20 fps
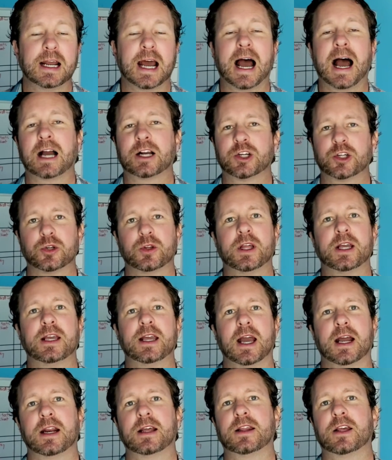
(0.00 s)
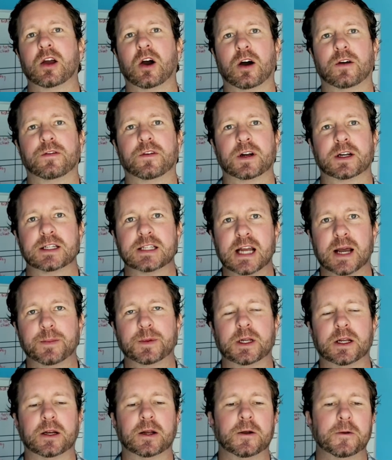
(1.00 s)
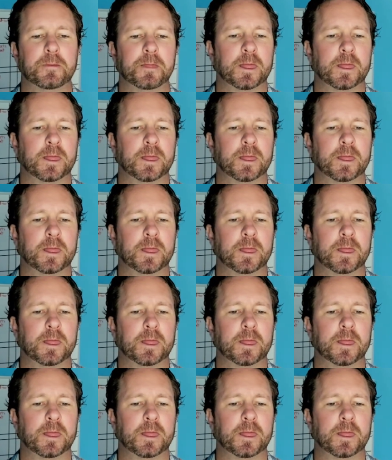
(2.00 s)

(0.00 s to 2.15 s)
actually getting the offer accepted.